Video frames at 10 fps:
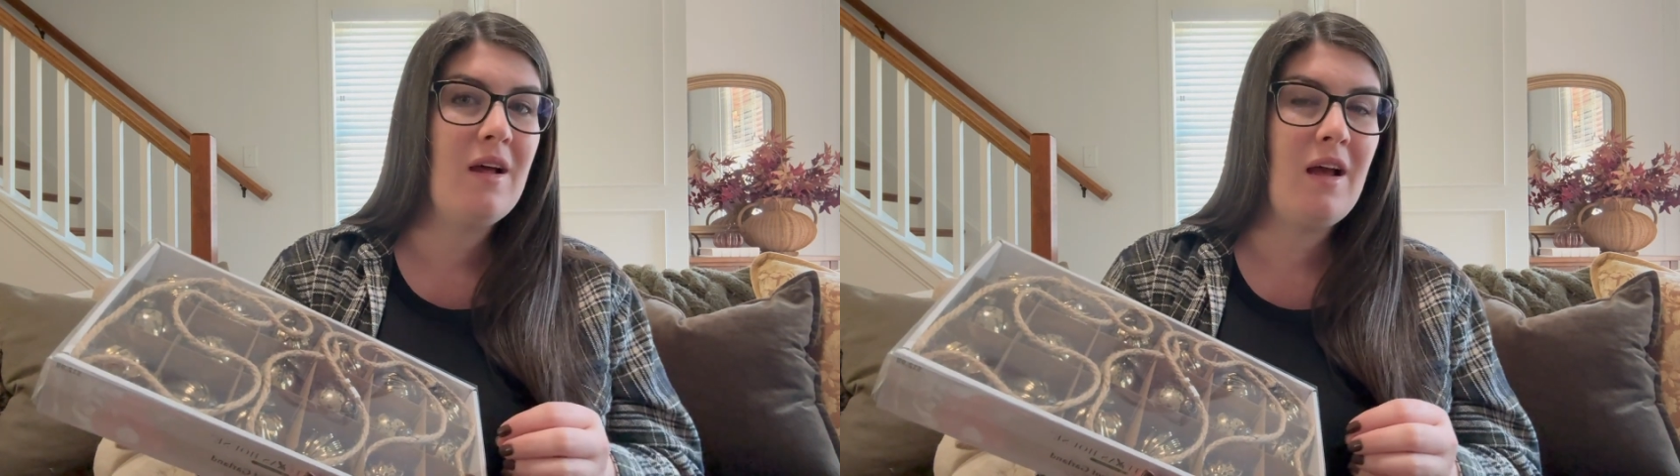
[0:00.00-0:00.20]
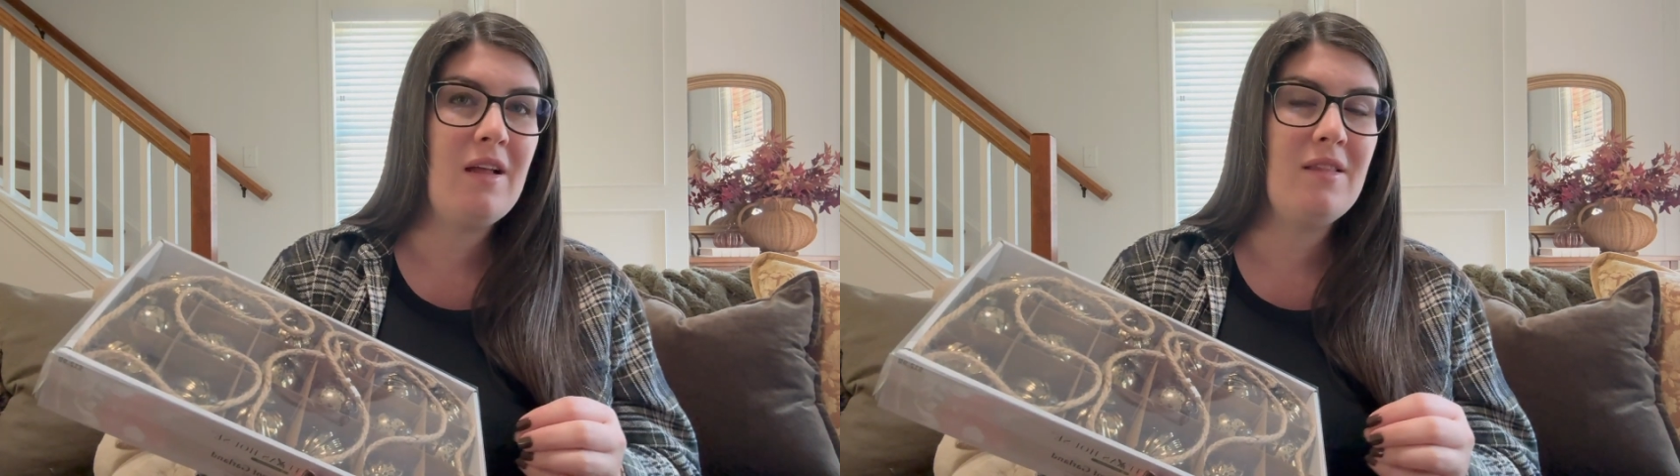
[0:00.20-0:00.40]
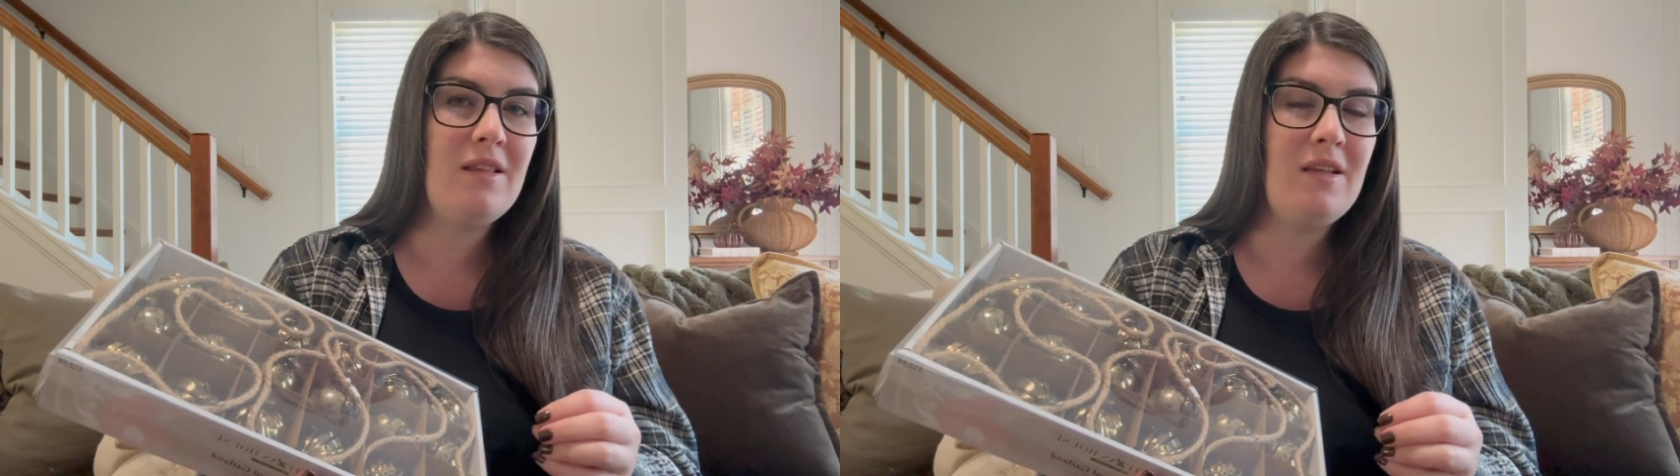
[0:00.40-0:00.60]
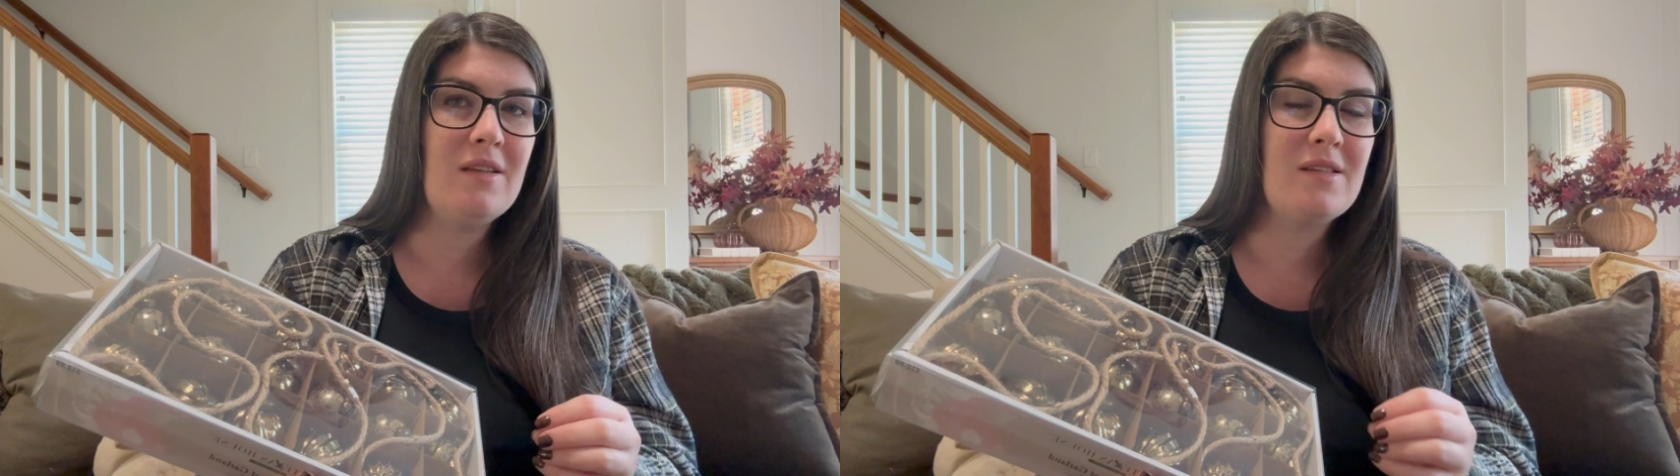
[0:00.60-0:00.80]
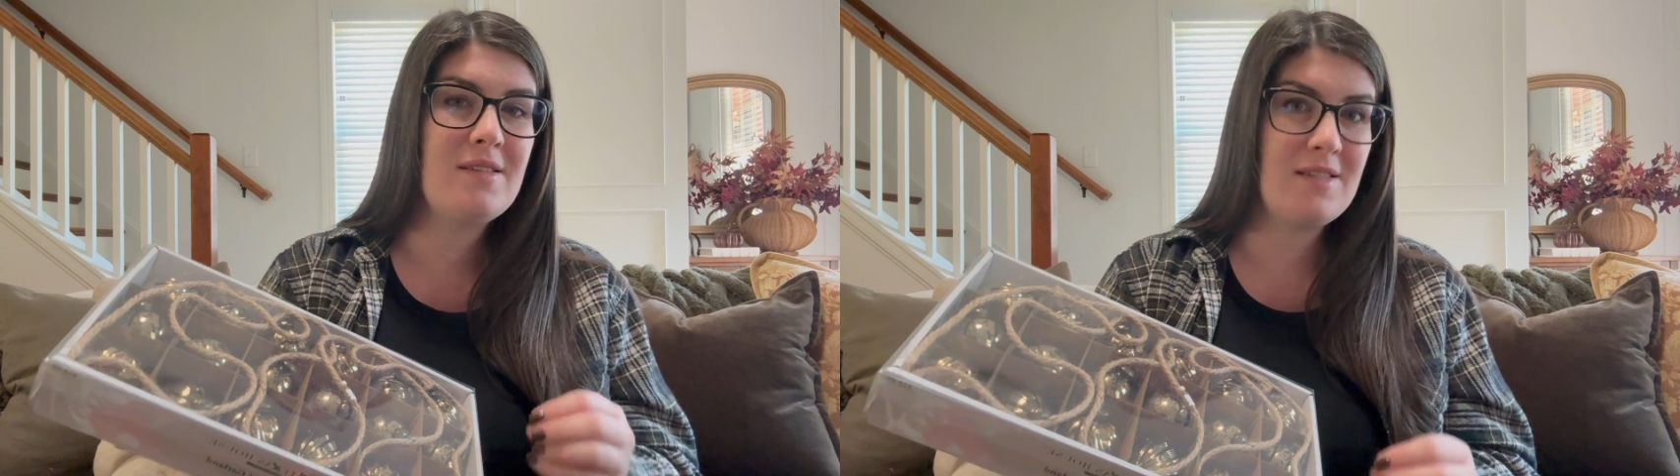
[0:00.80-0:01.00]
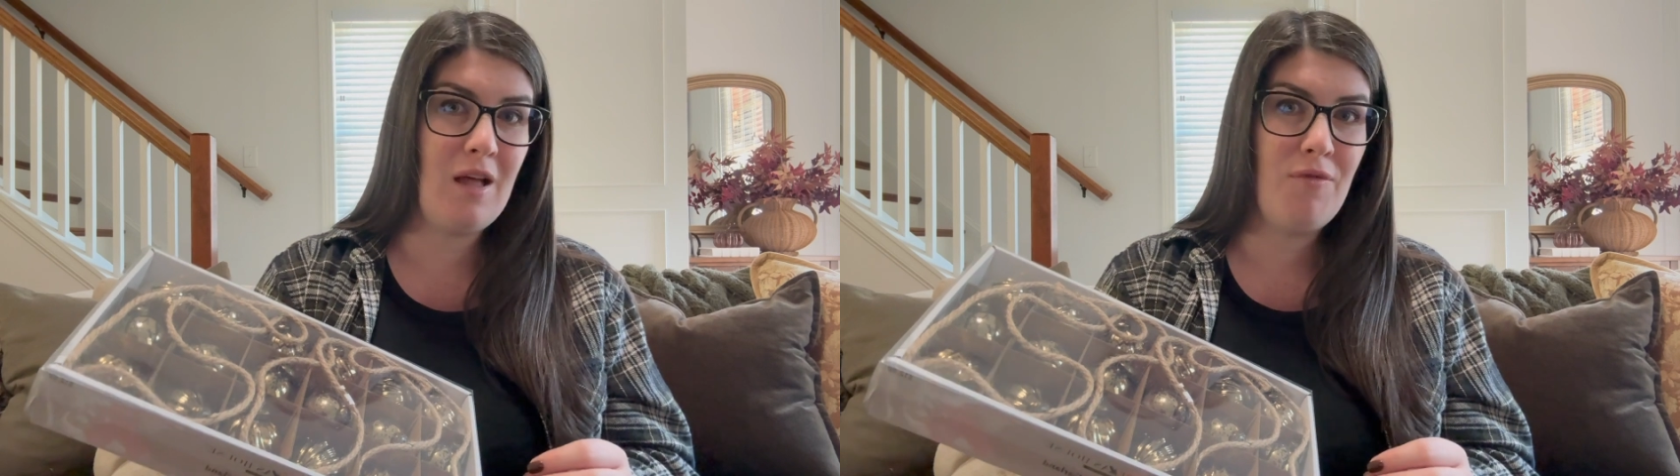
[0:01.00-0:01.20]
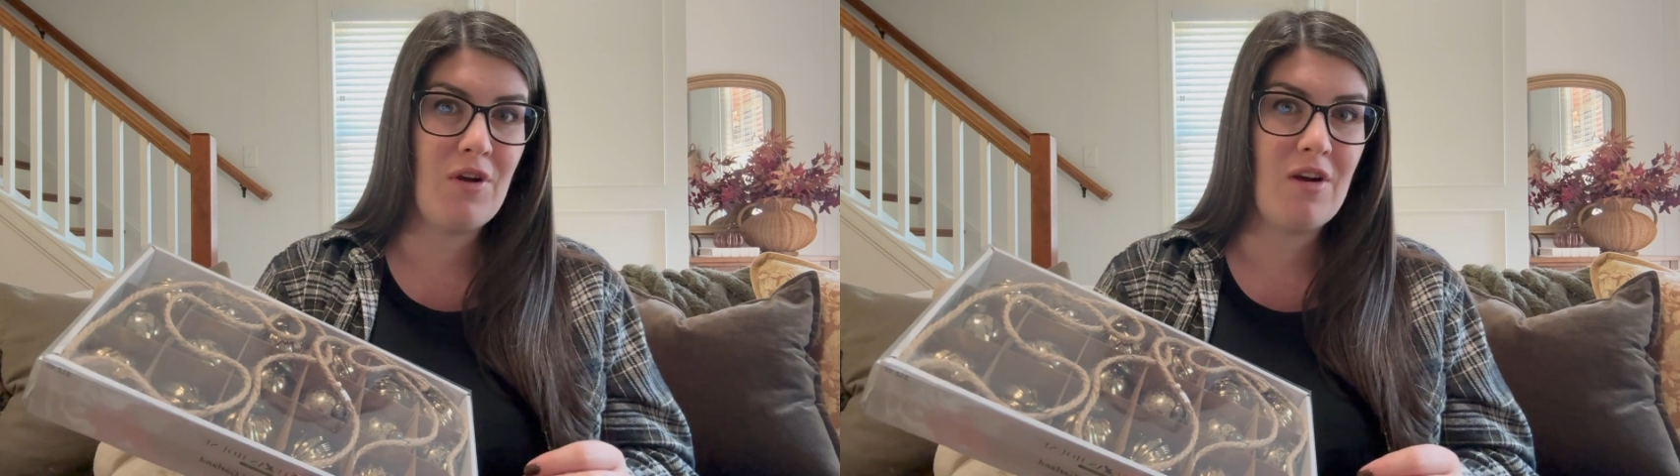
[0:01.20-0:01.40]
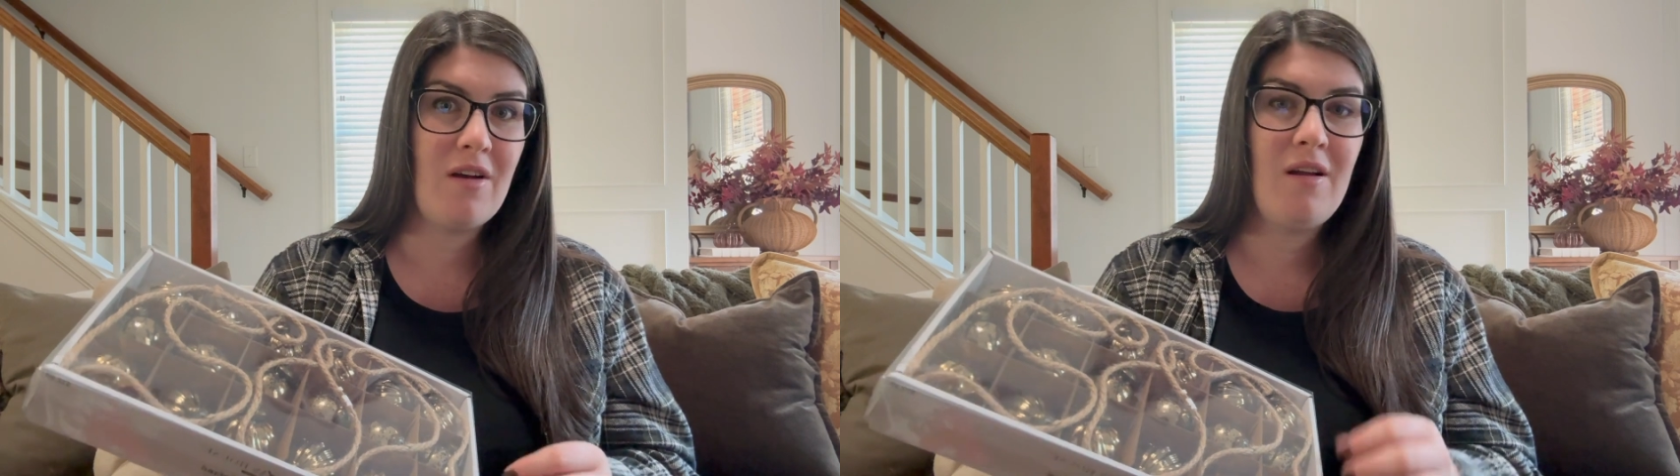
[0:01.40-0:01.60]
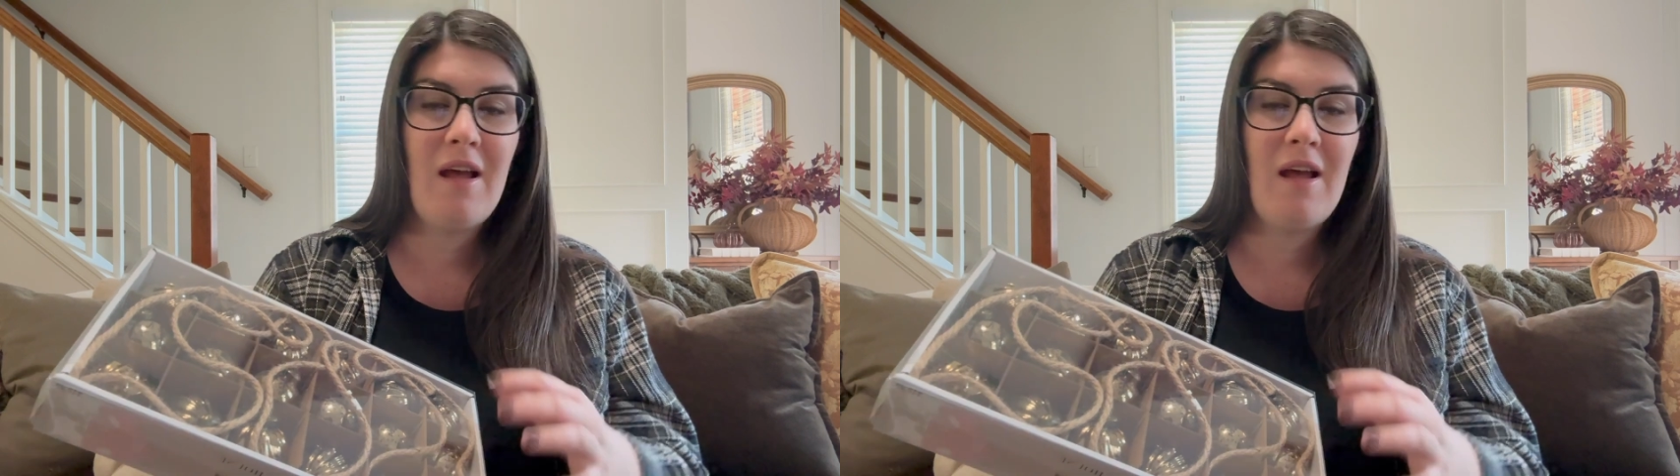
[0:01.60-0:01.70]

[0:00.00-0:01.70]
in the silver.